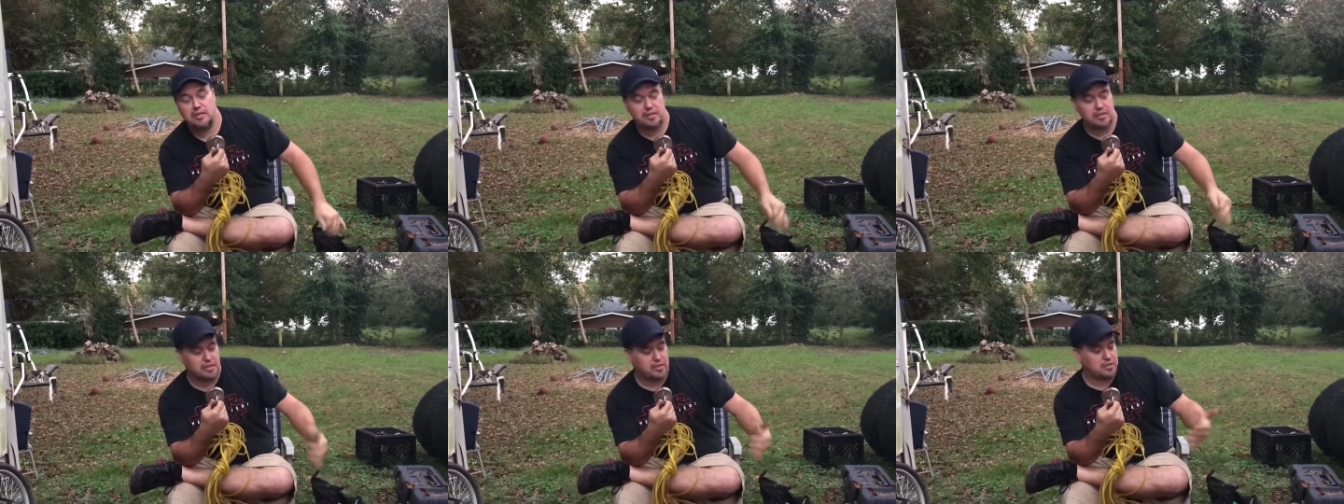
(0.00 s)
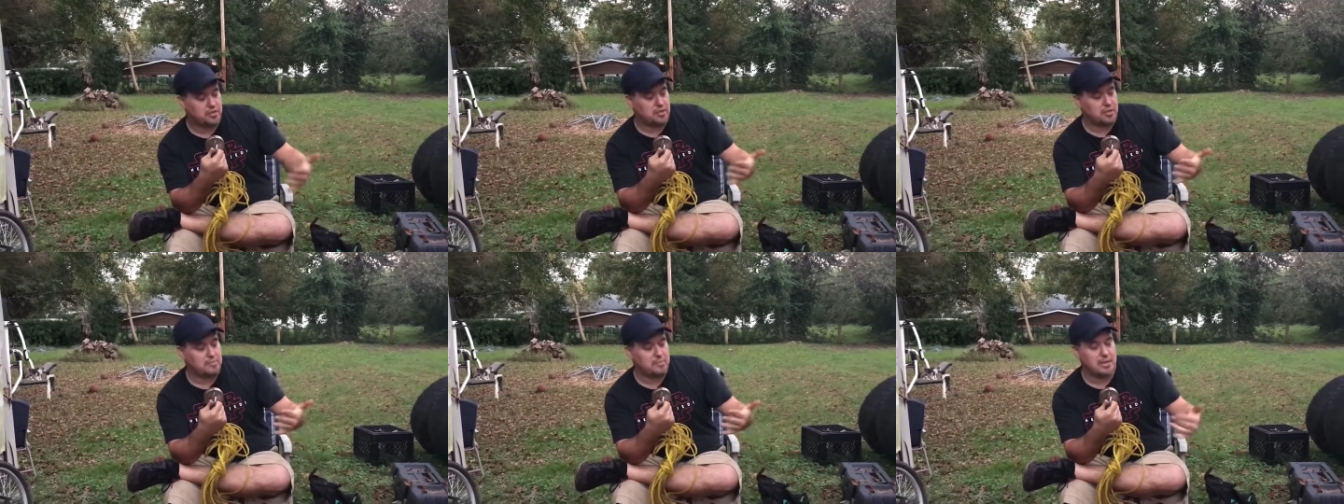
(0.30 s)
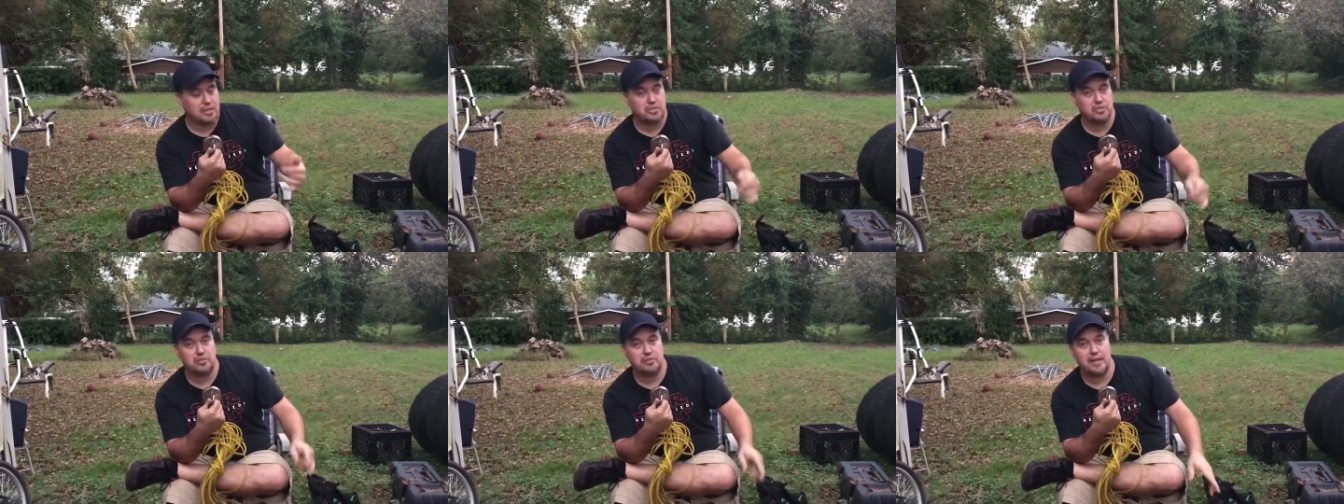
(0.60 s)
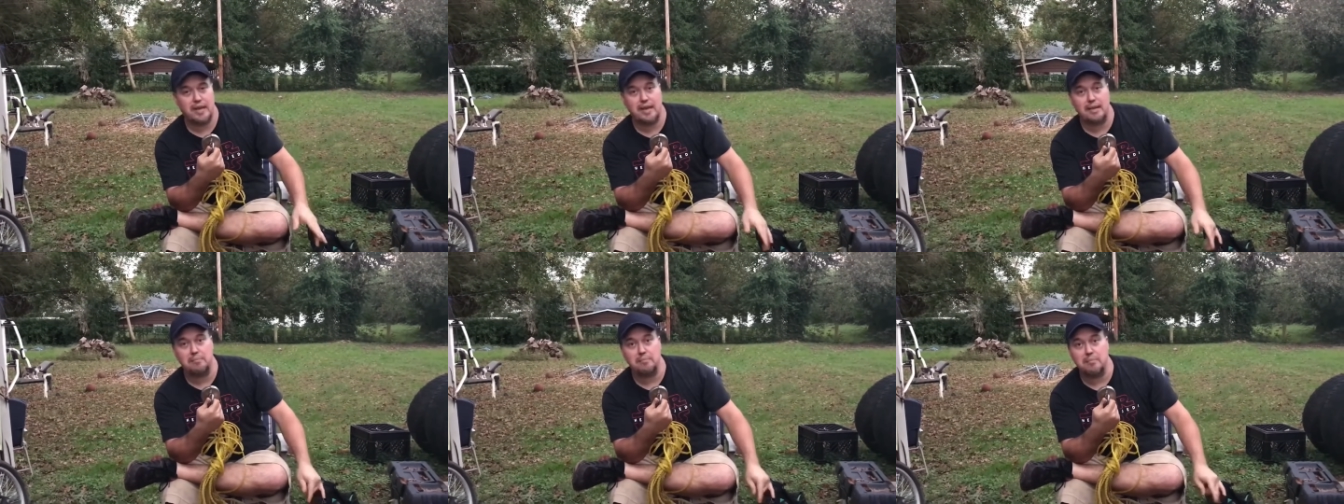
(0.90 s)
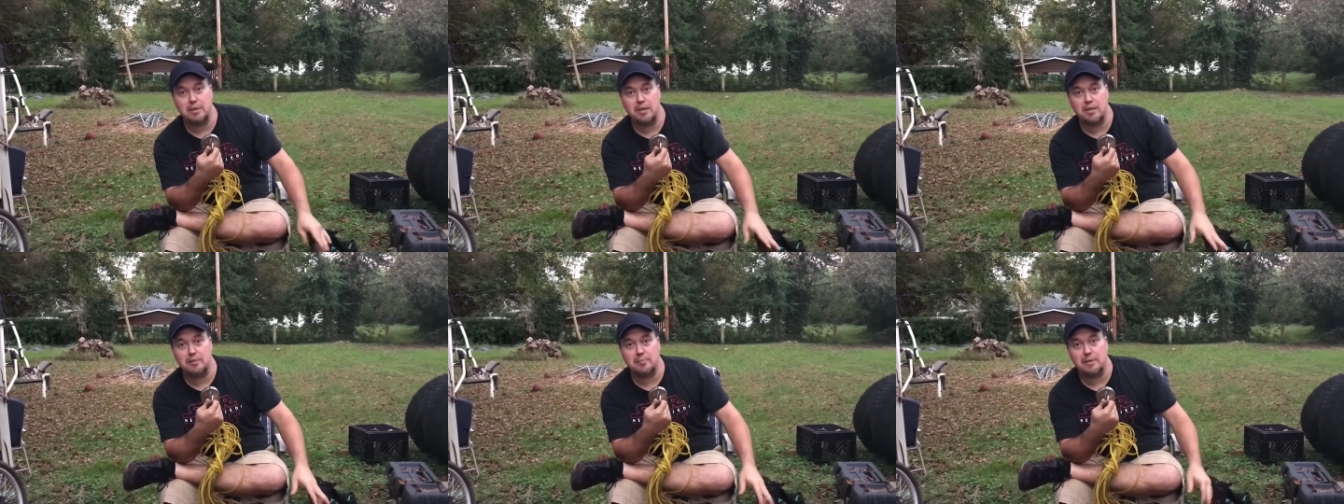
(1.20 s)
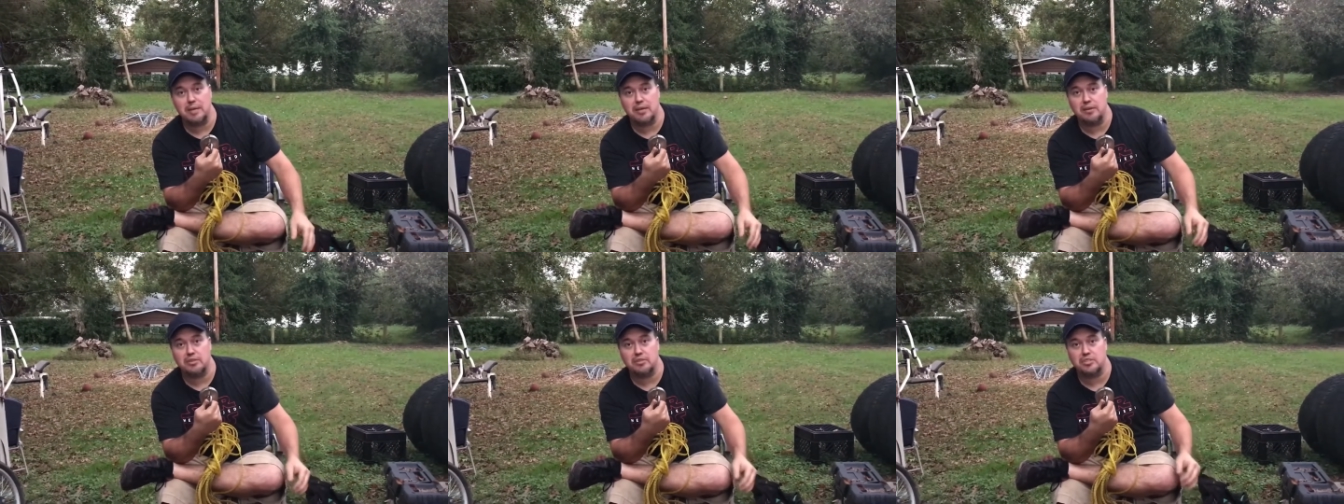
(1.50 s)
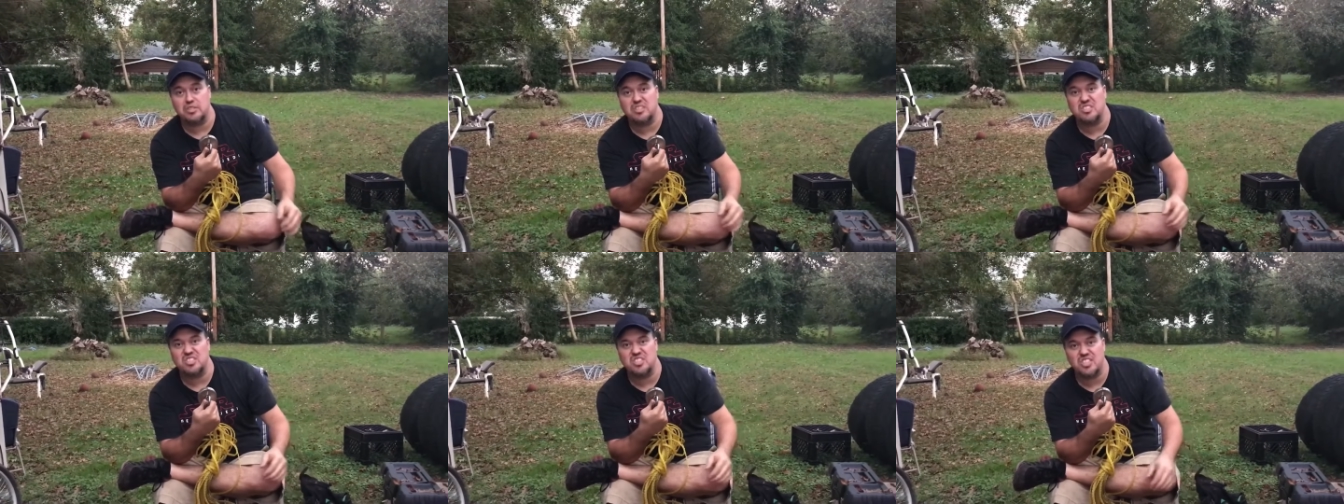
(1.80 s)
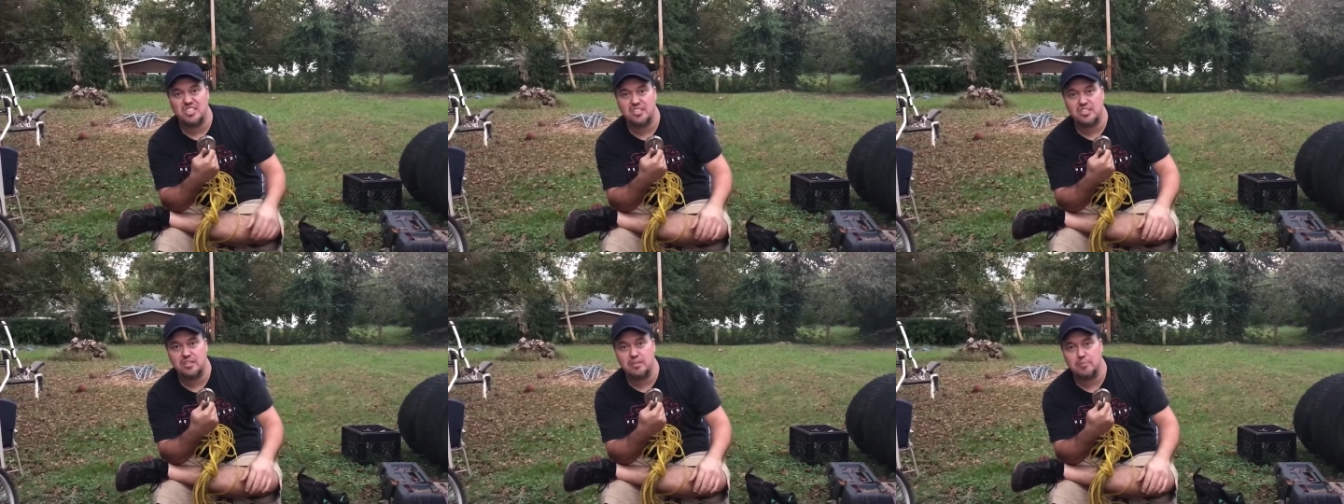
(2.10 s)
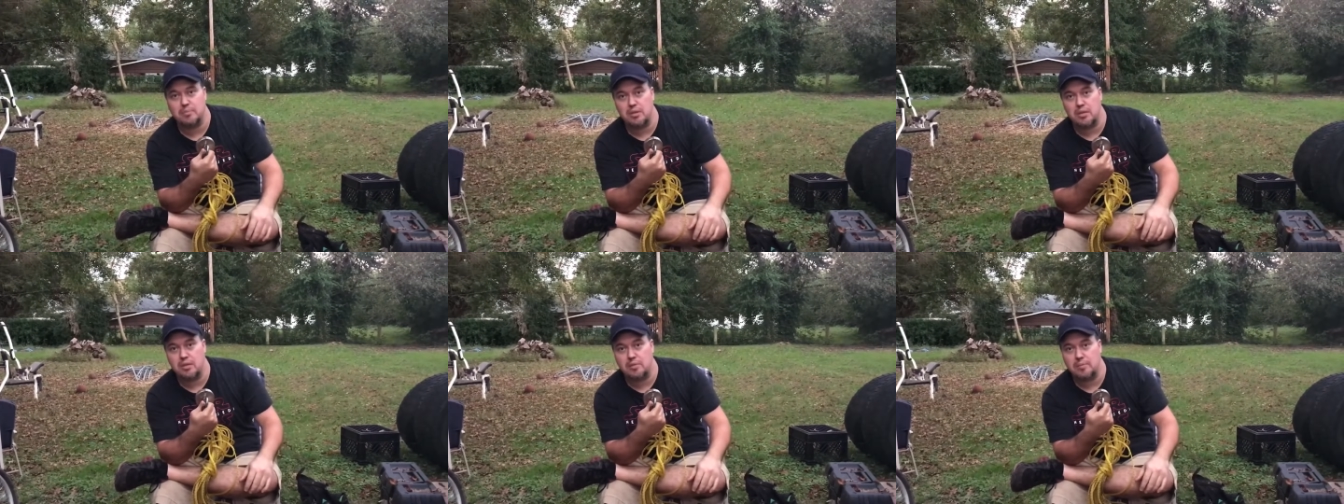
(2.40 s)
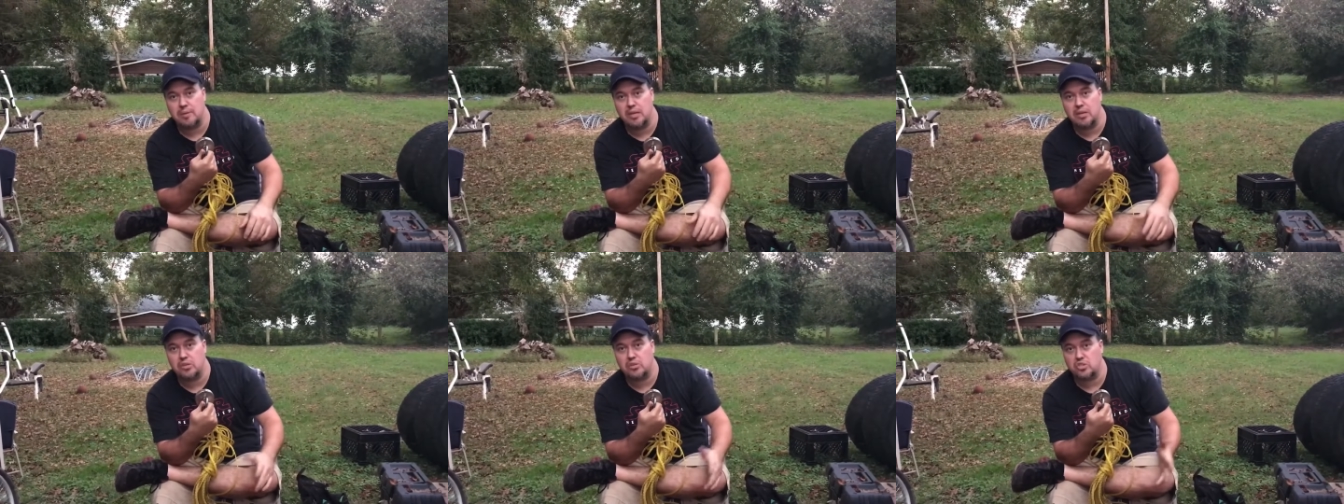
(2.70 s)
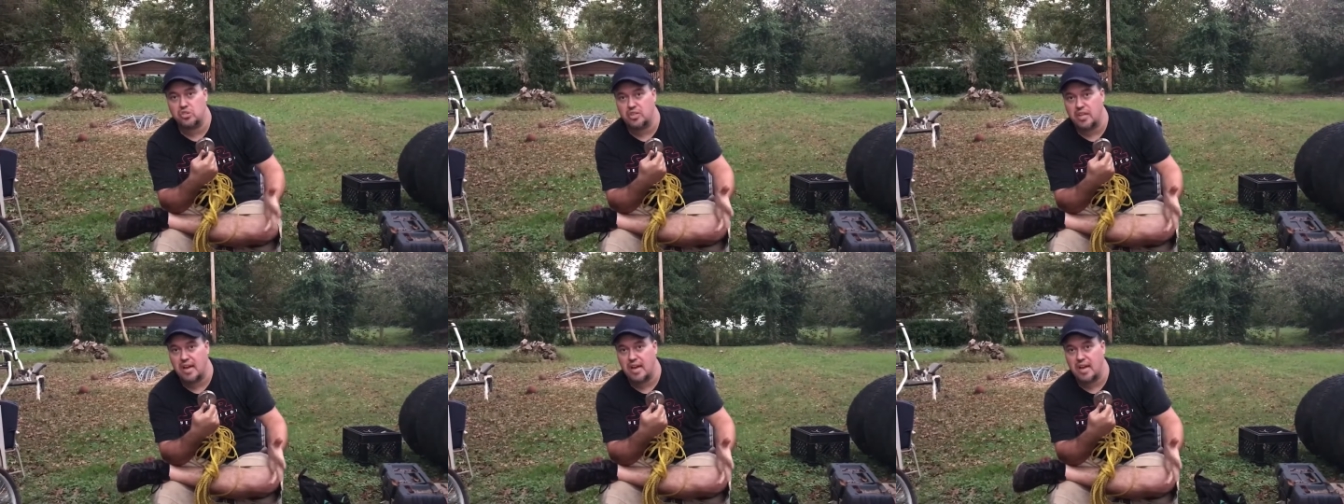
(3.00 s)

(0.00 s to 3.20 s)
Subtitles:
They usually measure that in millimeters, like 60 millimeters,